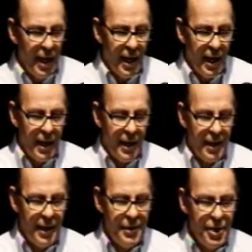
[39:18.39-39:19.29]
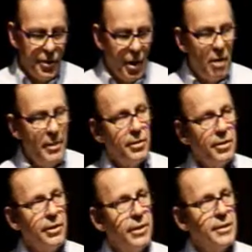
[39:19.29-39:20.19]
Not all
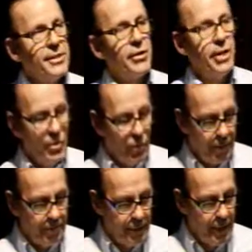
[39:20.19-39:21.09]
materials are equal.